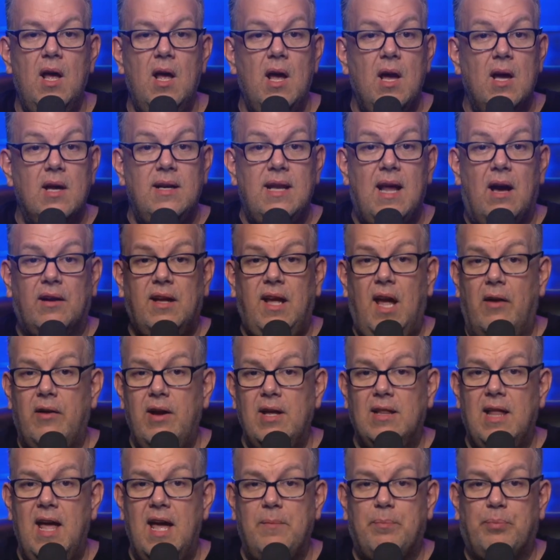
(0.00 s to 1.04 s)
Now, Kari
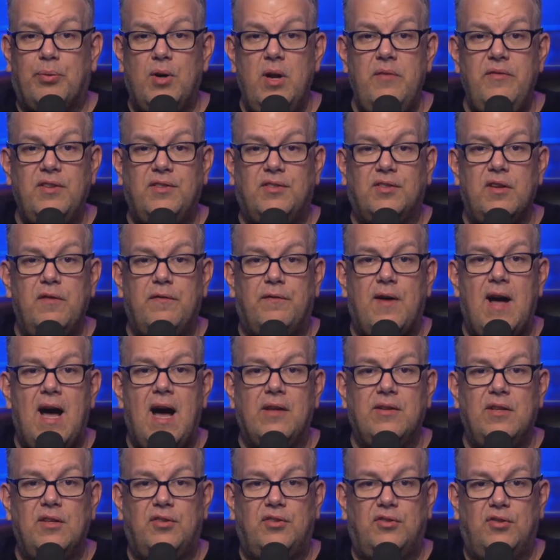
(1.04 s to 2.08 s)
Lake previously
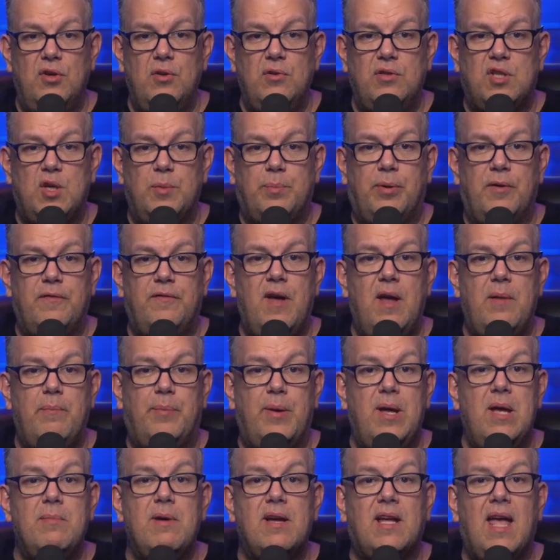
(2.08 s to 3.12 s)
filed a suit to prevent
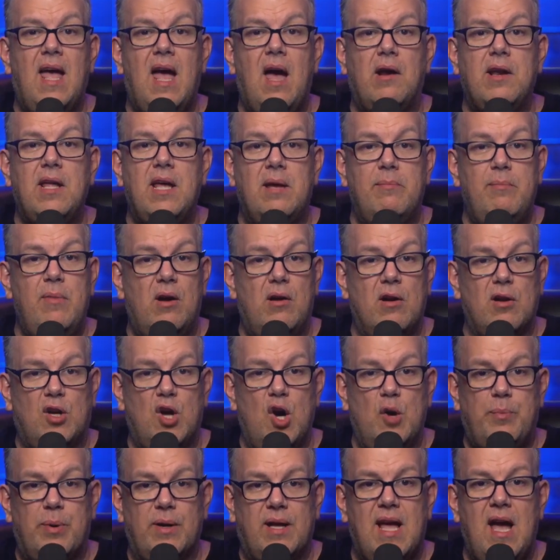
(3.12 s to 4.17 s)
Pima County and
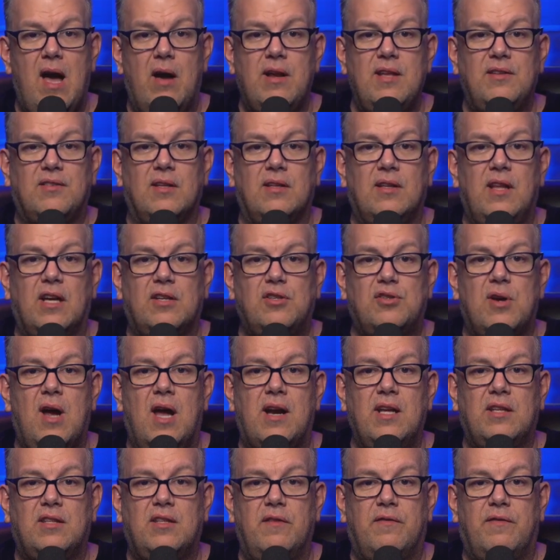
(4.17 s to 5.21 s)
Maricopa County's
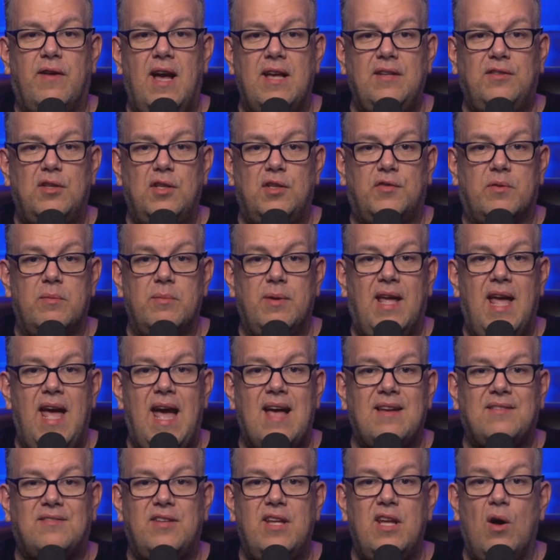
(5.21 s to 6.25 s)
electronic devices from
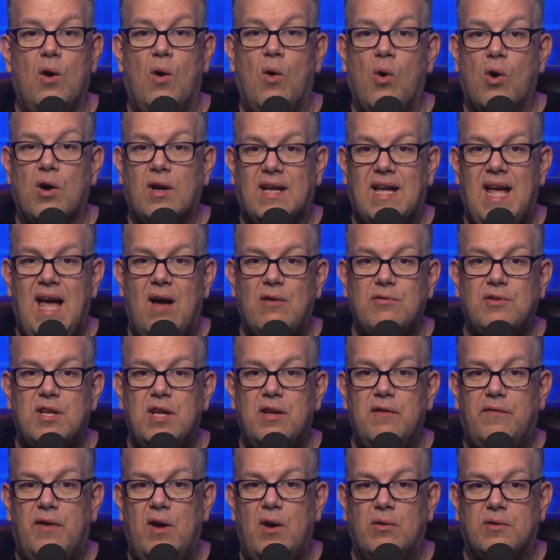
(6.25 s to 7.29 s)
casting or
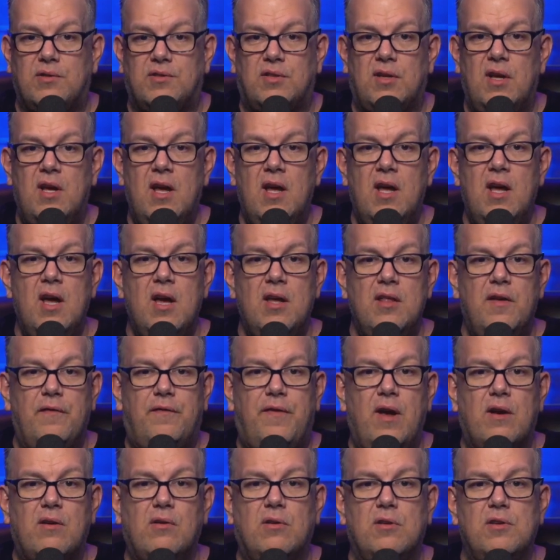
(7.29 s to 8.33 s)
counting votes. The
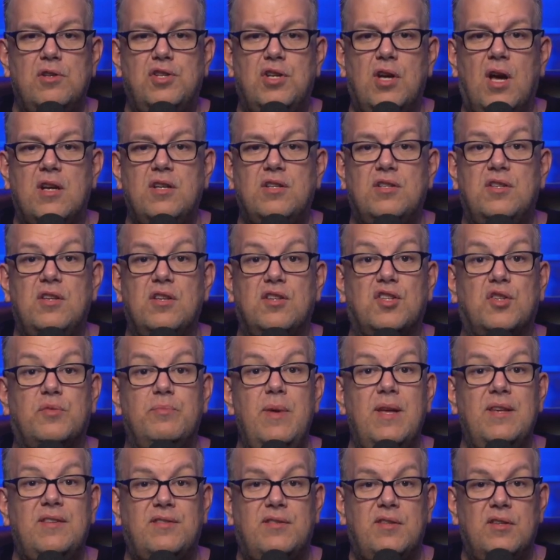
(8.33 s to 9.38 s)
federal judge
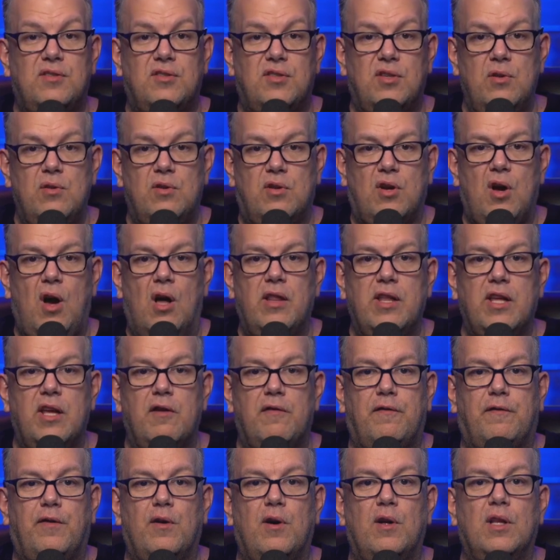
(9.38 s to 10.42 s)
dismissed the suit, calling it
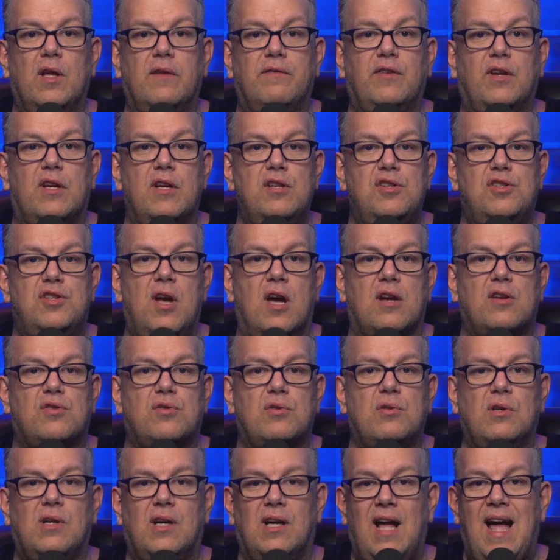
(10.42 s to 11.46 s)
full of
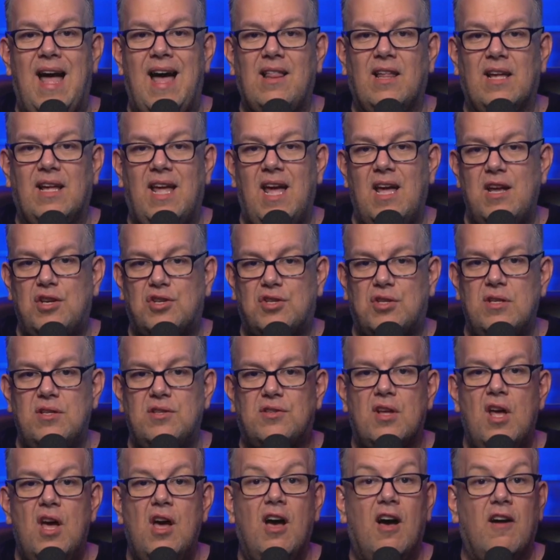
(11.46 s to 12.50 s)
conjectural
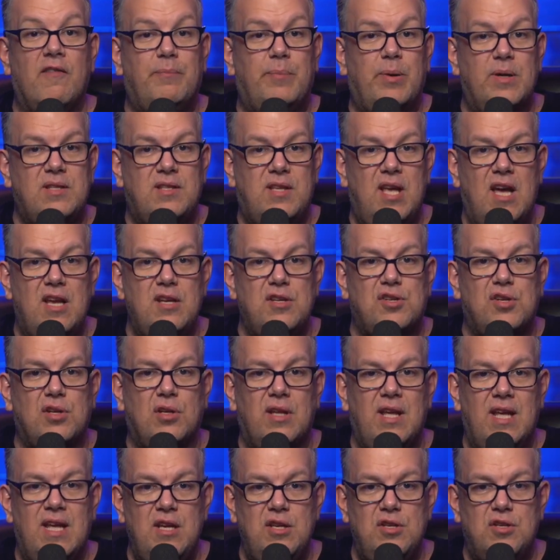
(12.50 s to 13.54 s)
allegations of
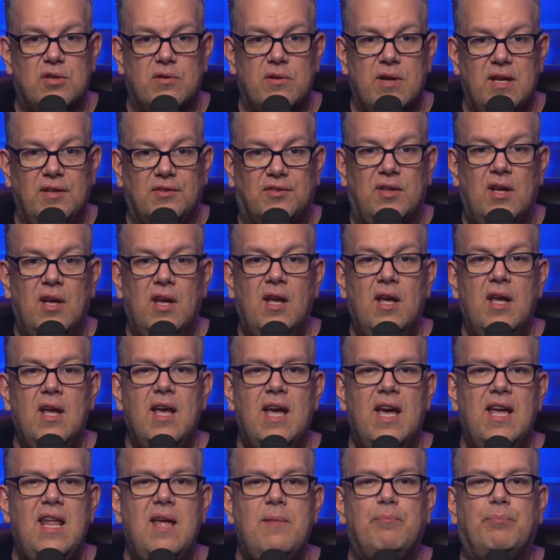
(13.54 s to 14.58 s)
potential injuries.
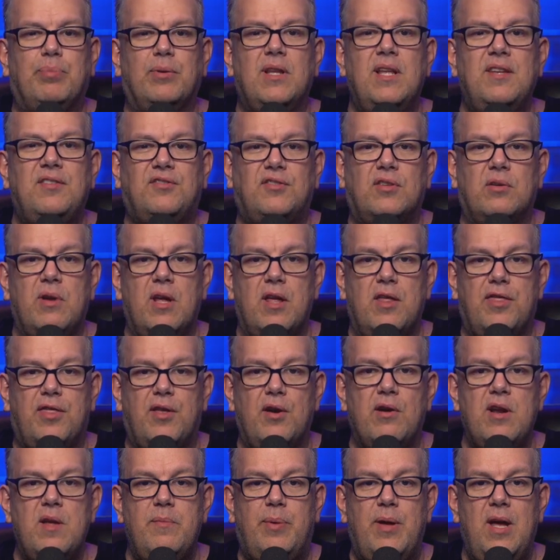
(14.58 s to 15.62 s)
In a blistering
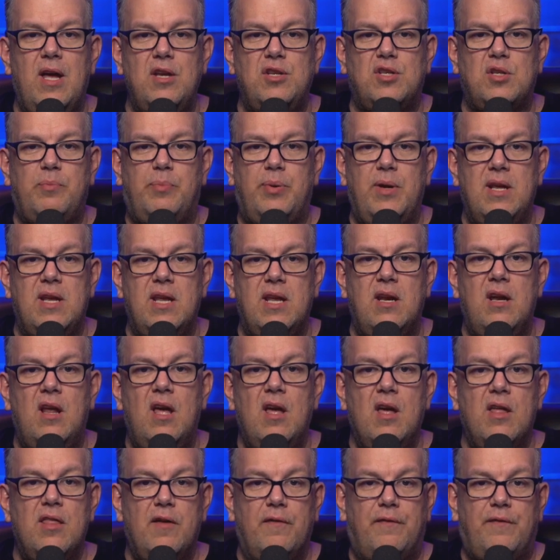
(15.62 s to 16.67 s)
30 page opinion,
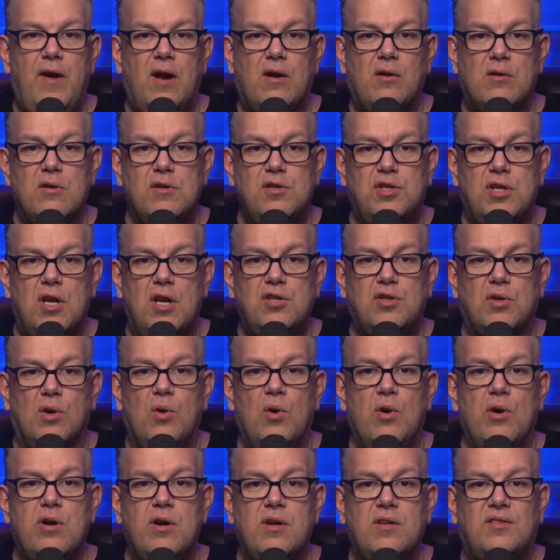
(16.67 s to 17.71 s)
the federal judge
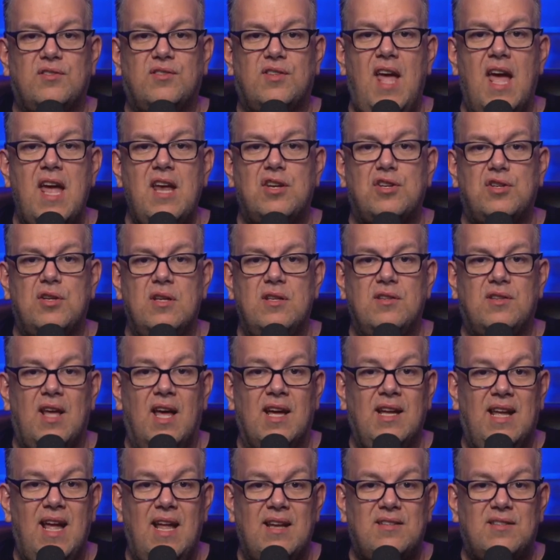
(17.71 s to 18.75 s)
ordered sanctions
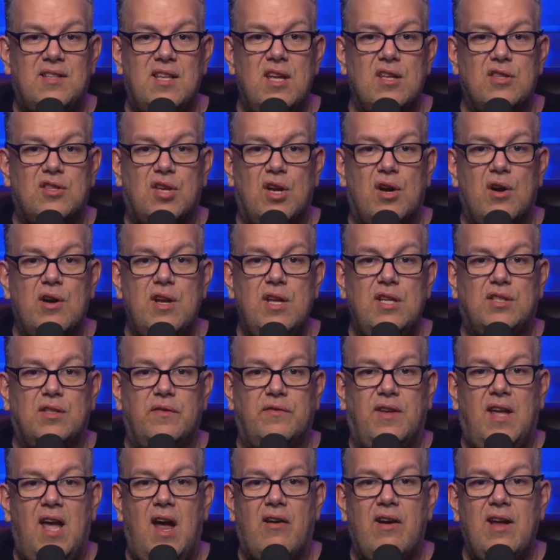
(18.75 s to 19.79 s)
against the attorneys
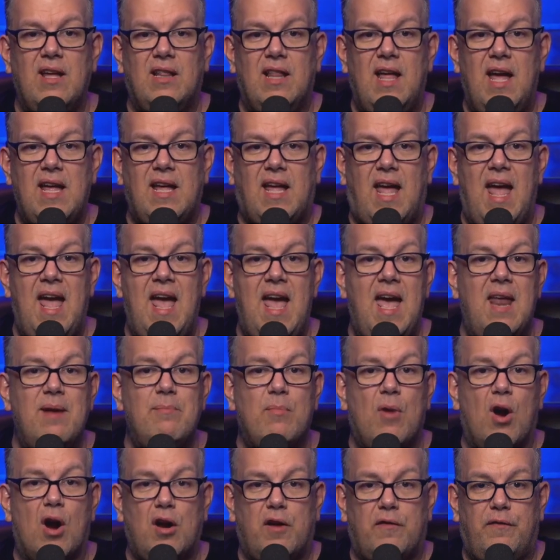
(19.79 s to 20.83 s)
of Kari Lake and
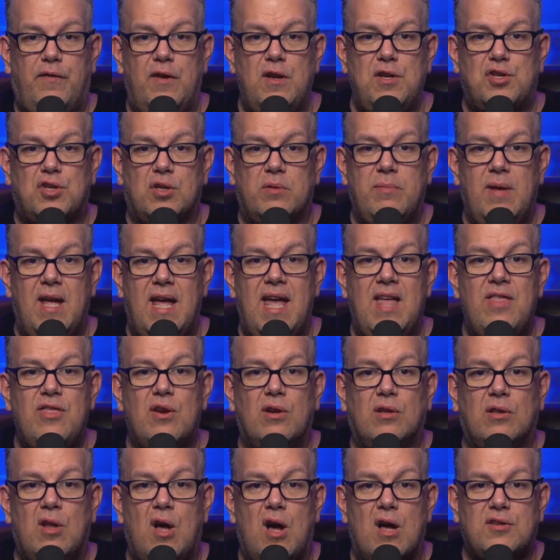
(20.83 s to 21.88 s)
Mark Finchem in
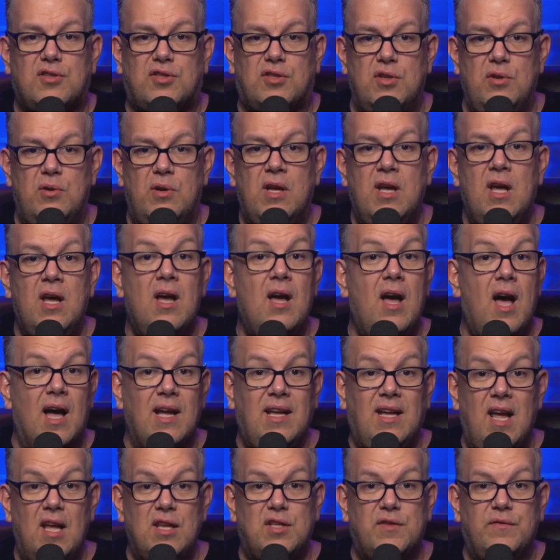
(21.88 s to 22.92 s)
their lawsuit
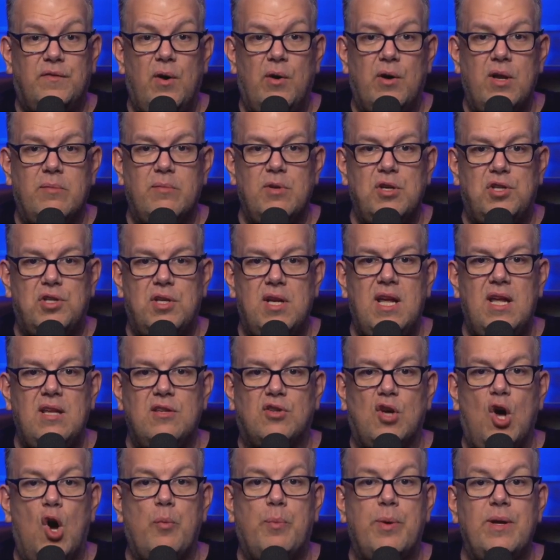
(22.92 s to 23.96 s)
against voting
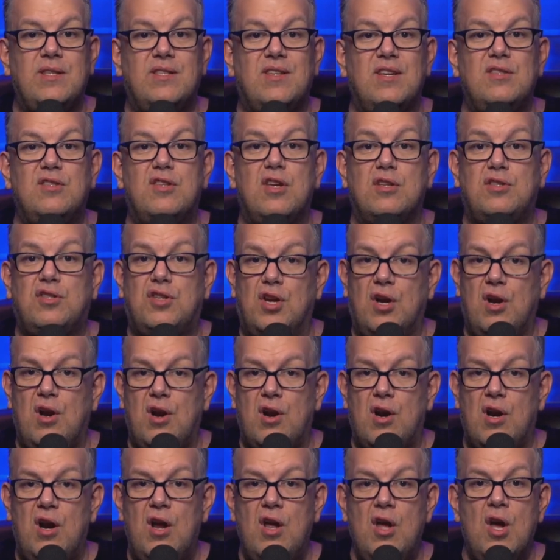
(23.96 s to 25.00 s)
machines, hoping to
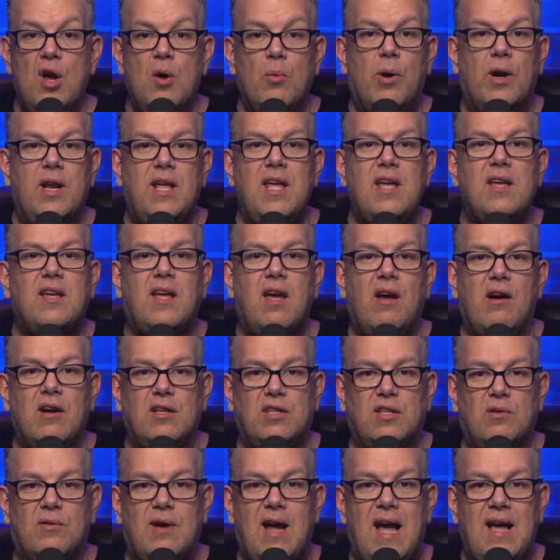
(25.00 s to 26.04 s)
deter what he
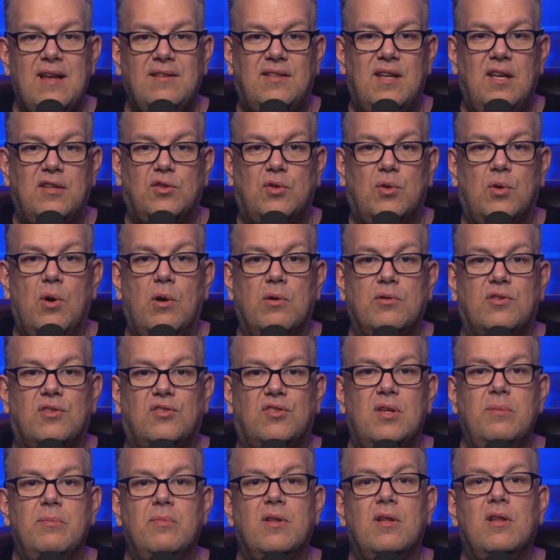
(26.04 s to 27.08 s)
characterized as, quote,
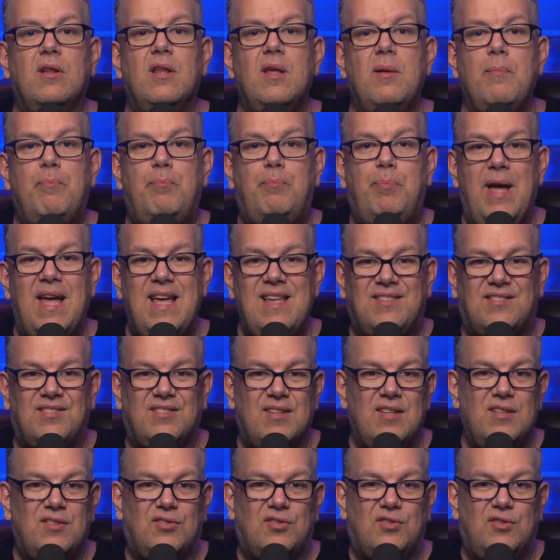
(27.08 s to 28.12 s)
similarly
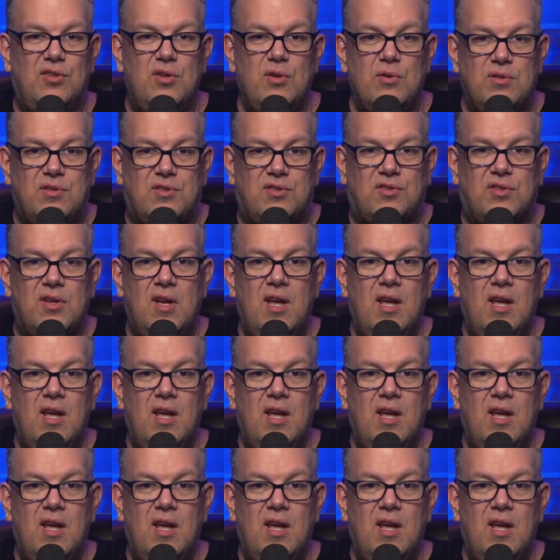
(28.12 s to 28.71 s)
baseless suits